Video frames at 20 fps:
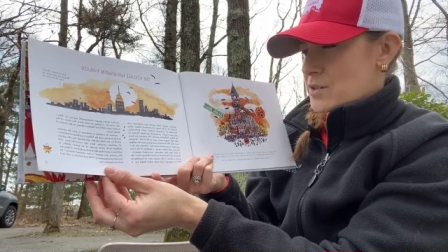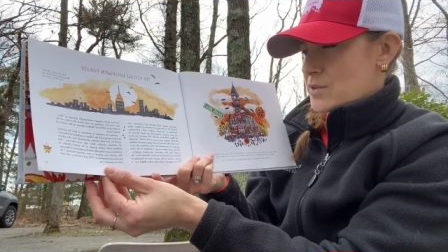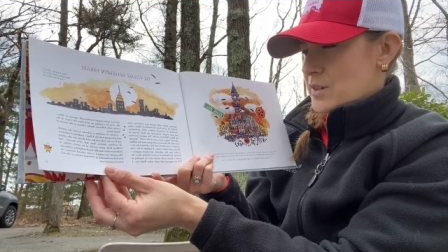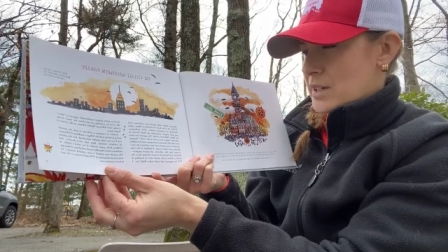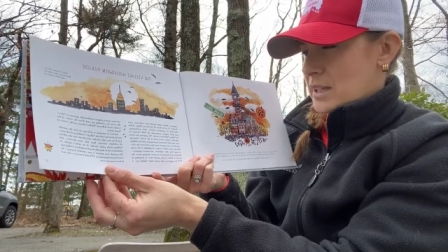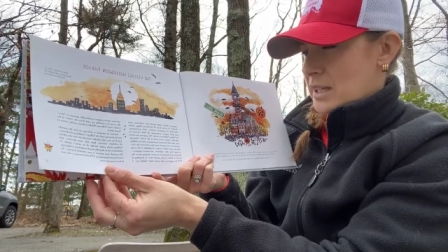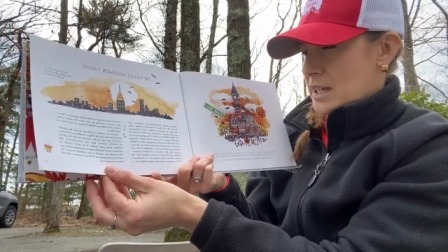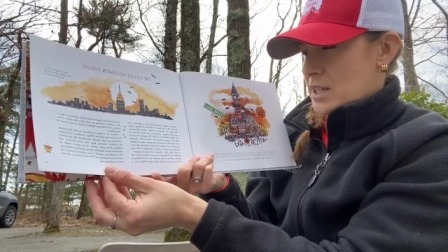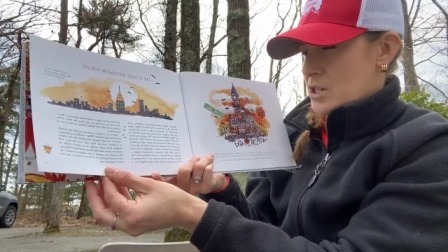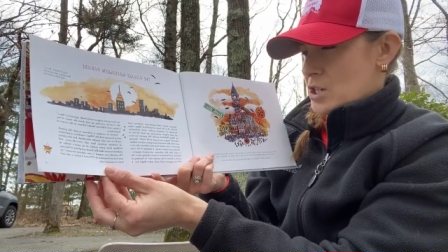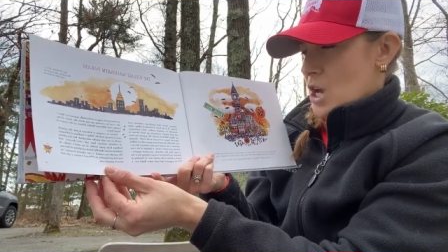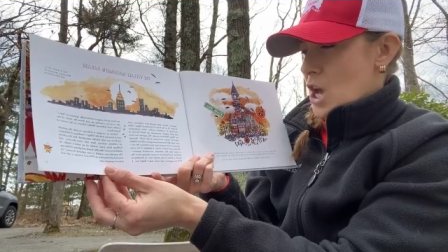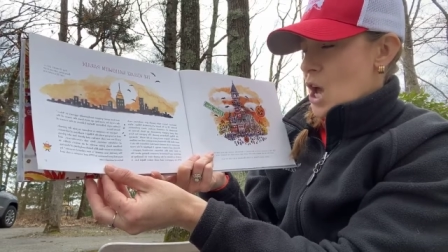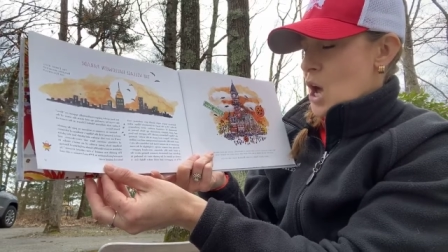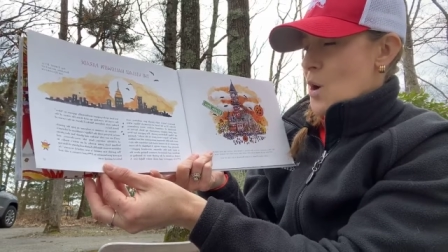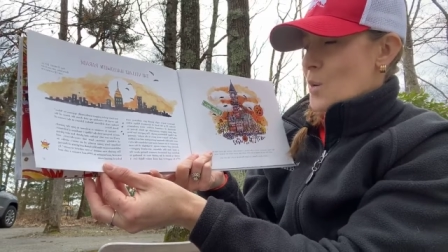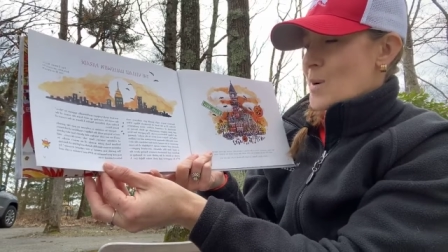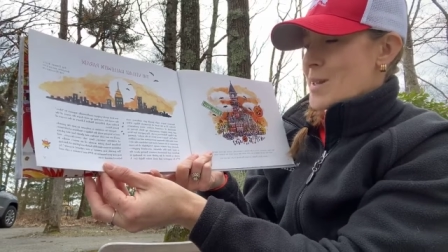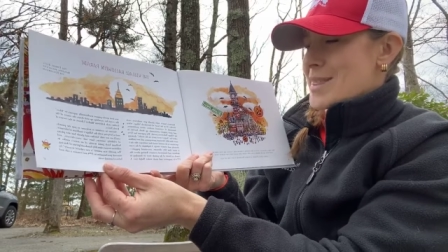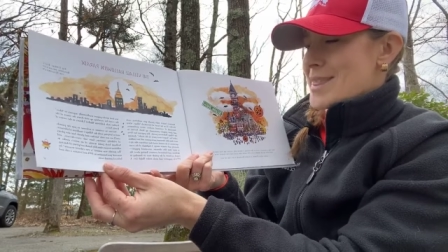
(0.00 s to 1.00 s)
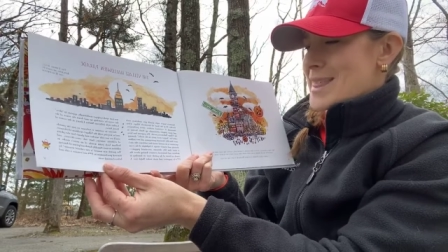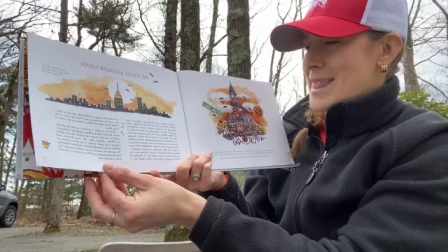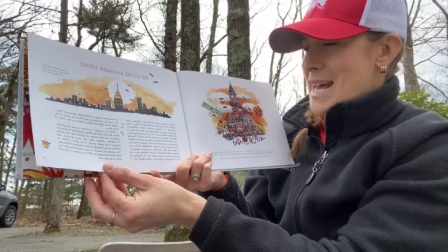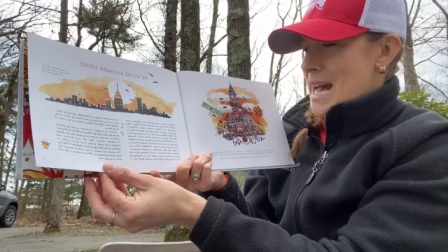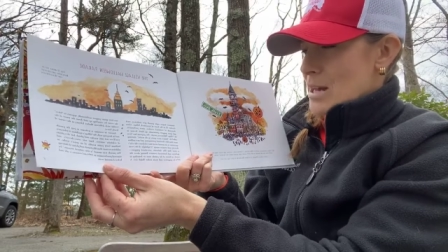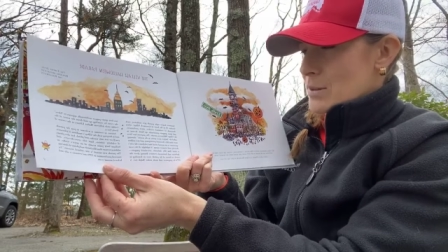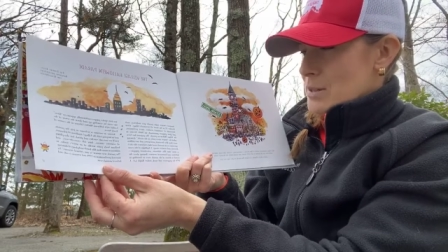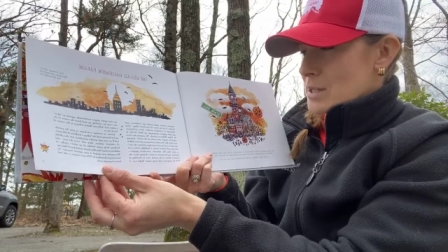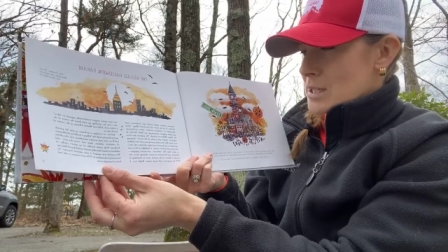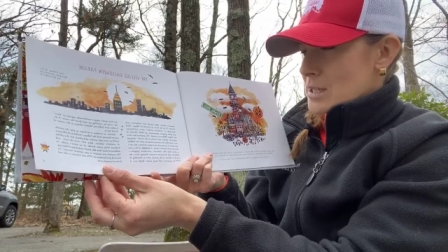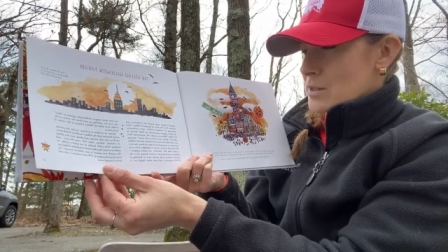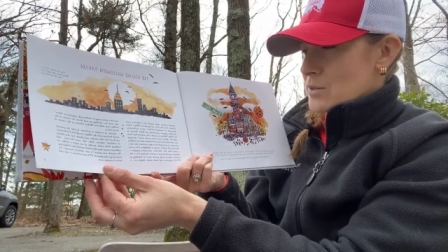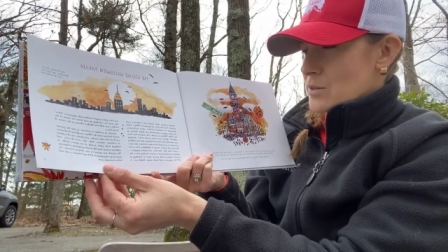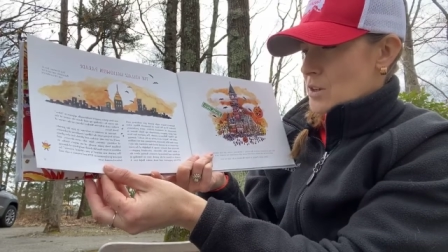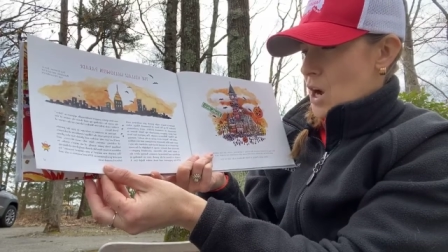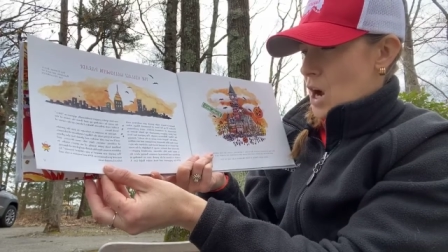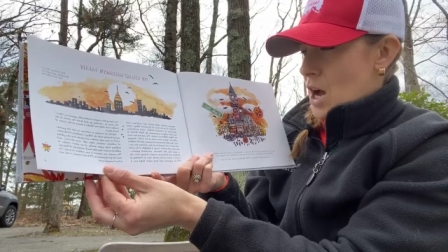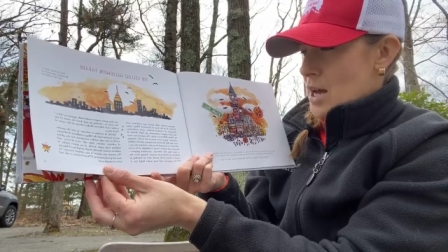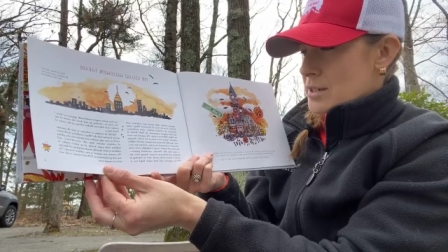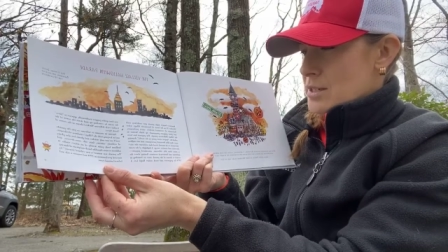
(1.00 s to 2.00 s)
Village, when thousands of
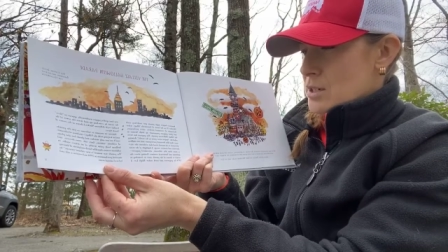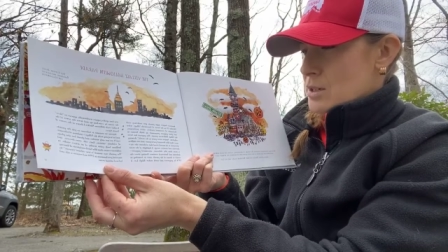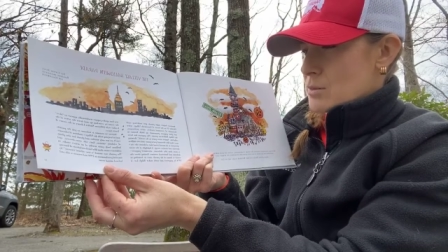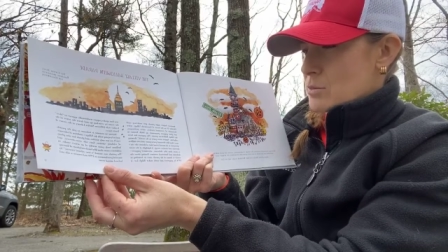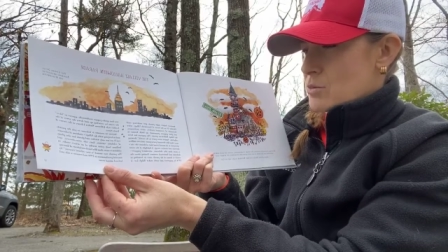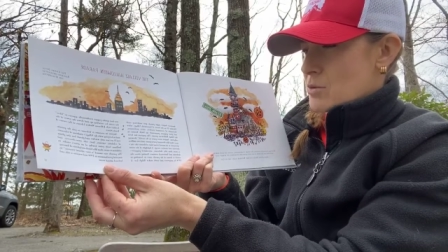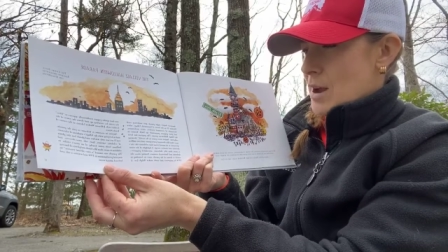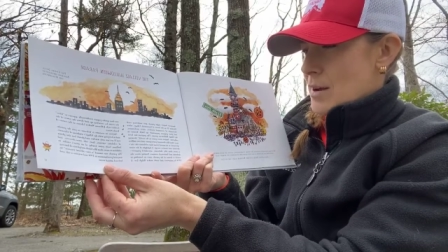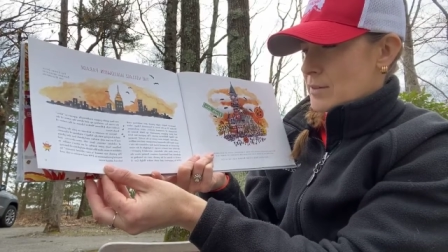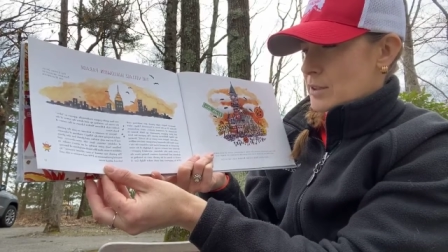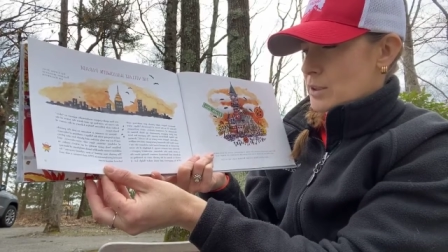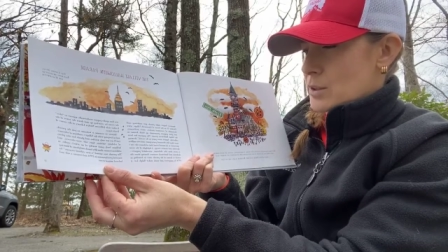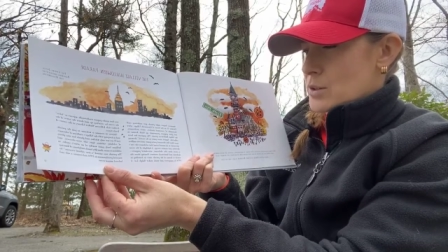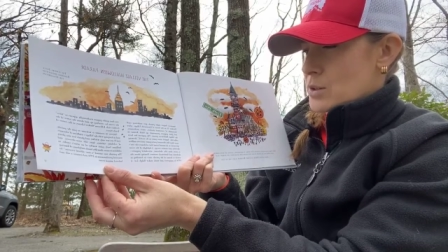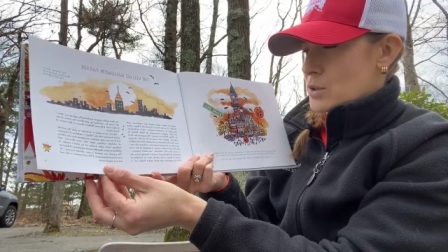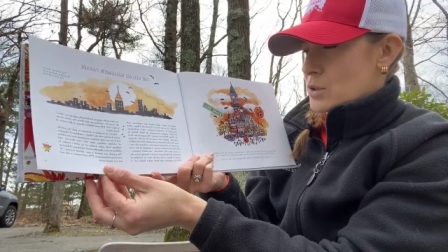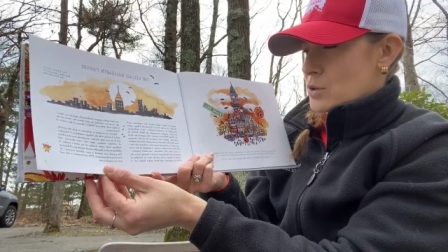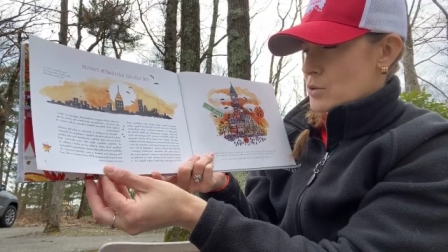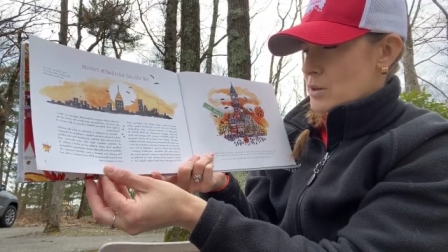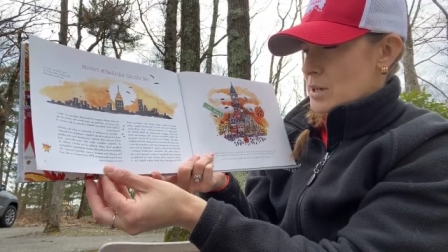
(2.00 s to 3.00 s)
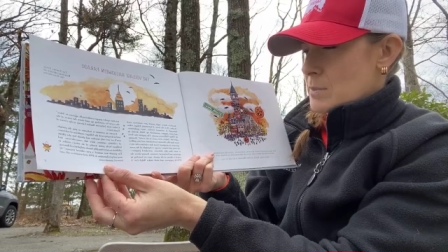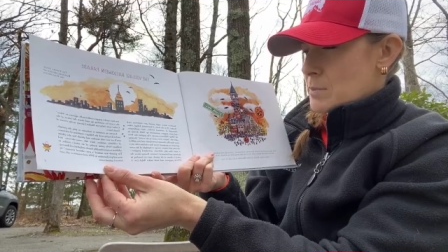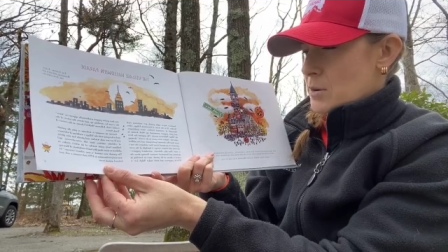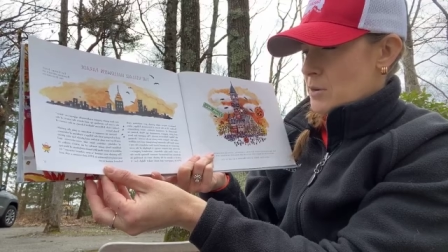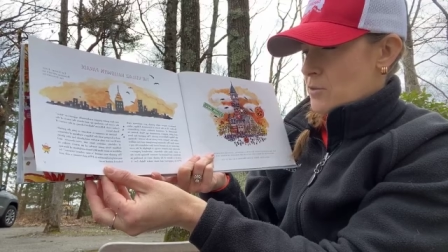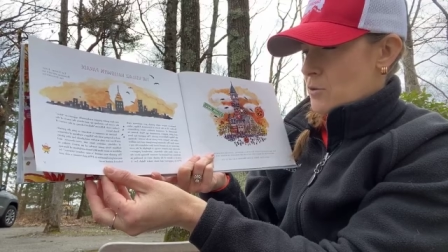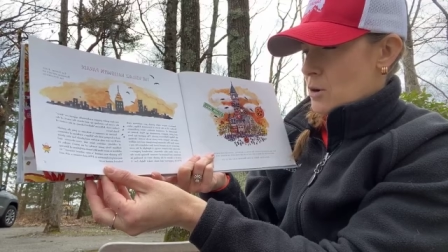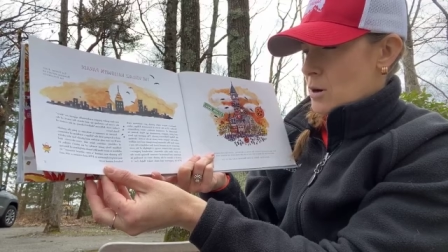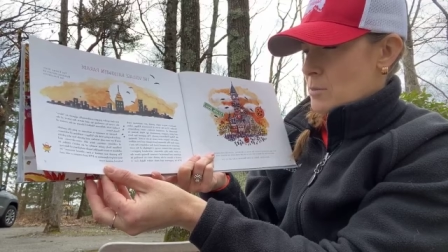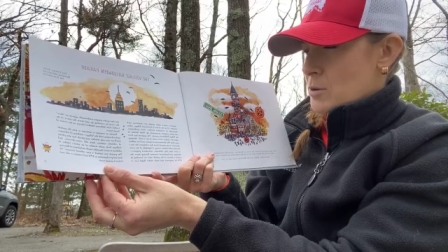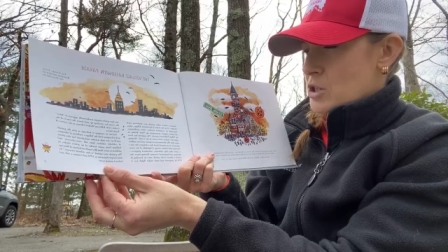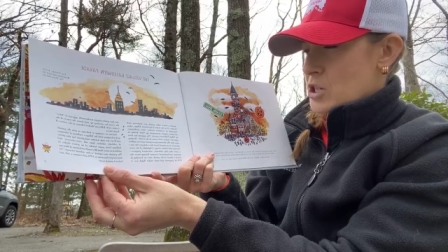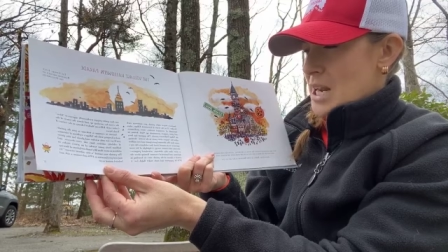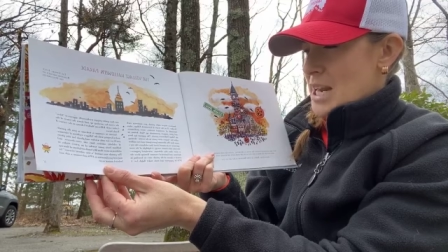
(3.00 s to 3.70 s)
costumed revelers, street performers,